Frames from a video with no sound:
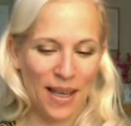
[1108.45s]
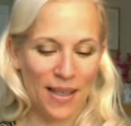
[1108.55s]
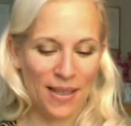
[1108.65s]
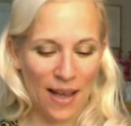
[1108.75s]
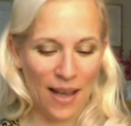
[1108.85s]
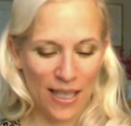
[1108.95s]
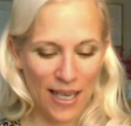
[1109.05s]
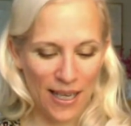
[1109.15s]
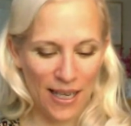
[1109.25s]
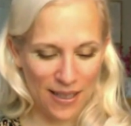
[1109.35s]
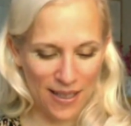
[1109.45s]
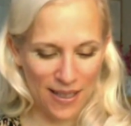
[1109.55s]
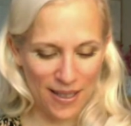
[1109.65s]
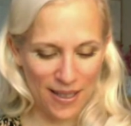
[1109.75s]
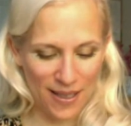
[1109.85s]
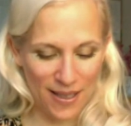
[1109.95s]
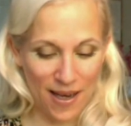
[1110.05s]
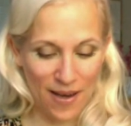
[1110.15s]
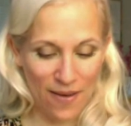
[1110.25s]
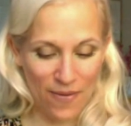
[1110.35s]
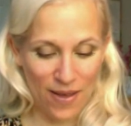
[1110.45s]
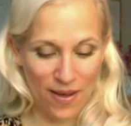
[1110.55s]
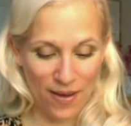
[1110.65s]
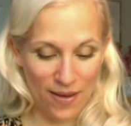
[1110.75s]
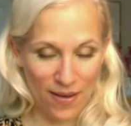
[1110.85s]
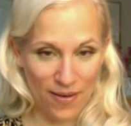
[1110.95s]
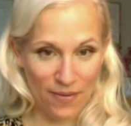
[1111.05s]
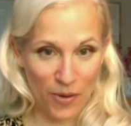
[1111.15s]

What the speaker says: Saturday of the